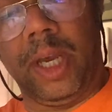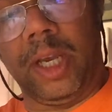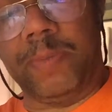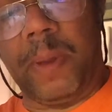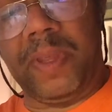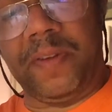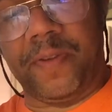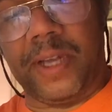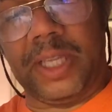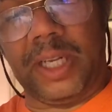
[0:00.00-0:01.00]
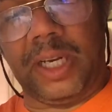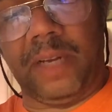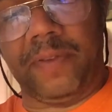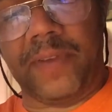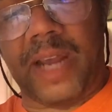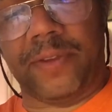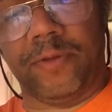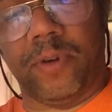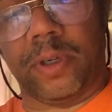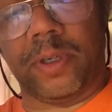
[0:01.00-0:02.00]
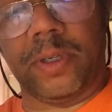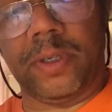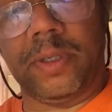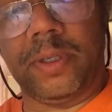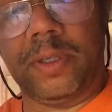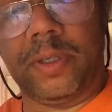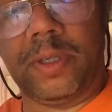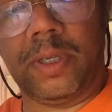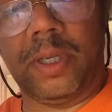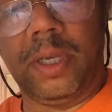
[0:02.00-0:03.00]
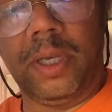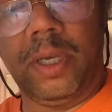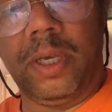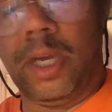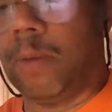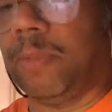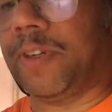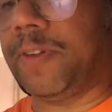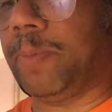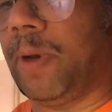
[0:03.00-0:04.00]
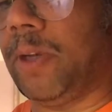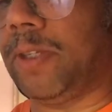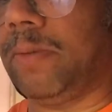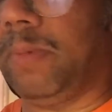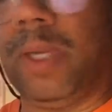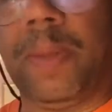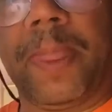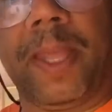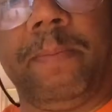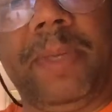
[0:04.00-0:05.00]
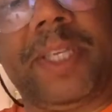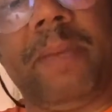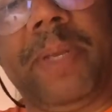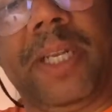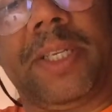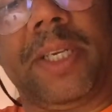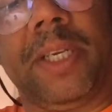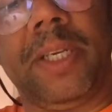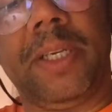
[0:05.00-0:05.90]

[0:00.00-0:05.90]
Because maybe they're finding the glove of Atheron, which gives a person mystic ability.